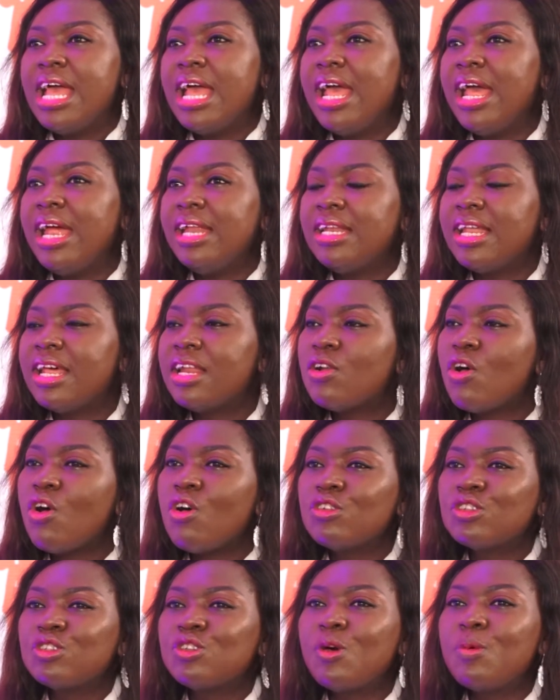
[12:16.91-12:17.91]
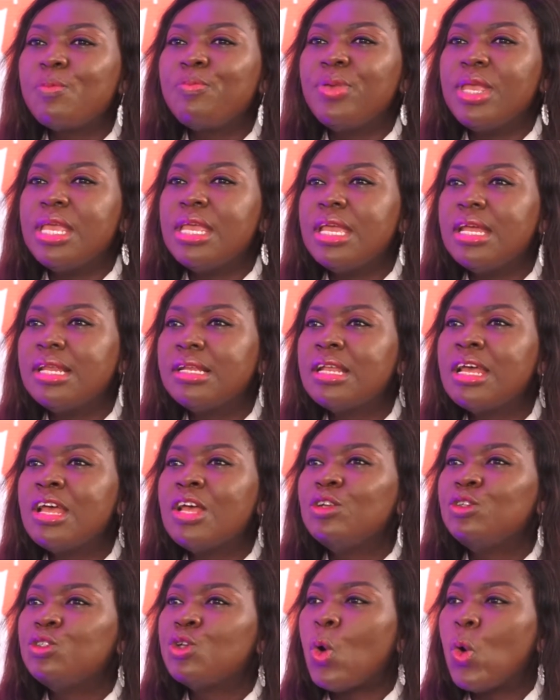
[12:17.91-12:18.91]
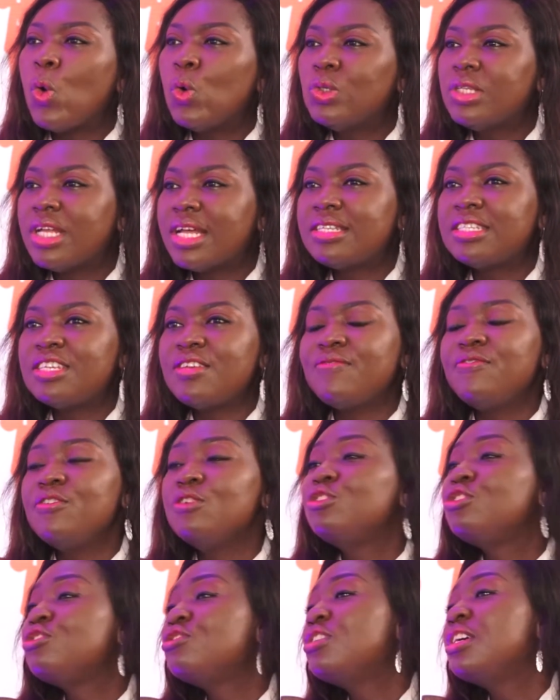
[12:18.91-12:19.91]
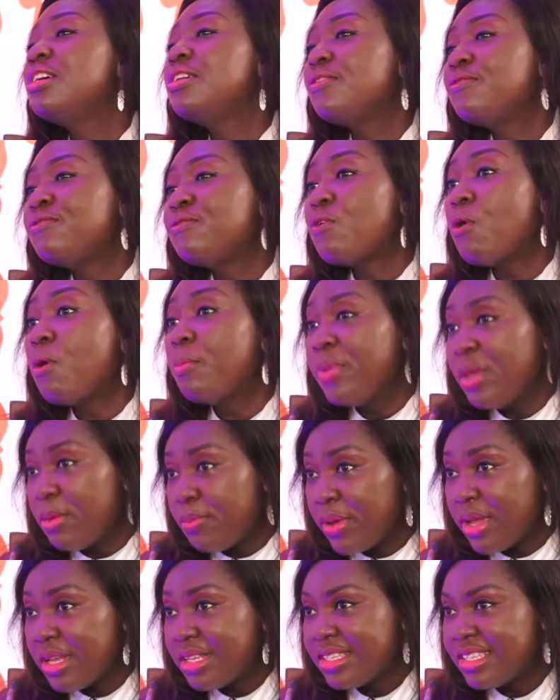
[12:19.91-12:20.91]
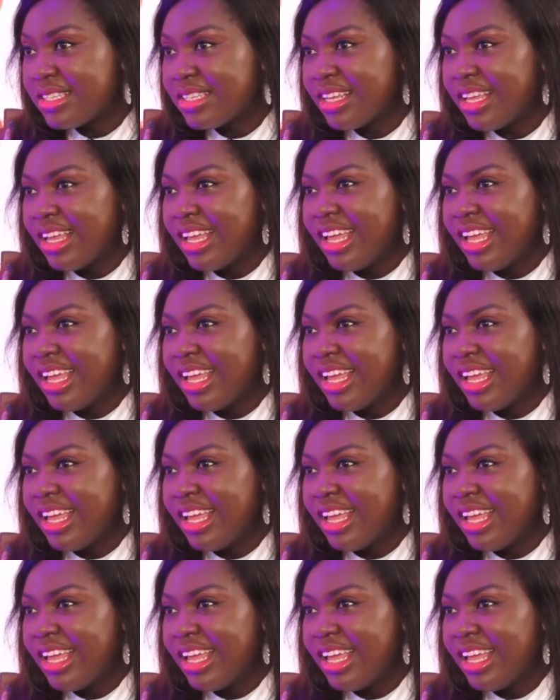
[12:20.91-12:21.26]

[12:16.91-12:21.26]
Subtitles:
And then also being told that if you trail 4 papers,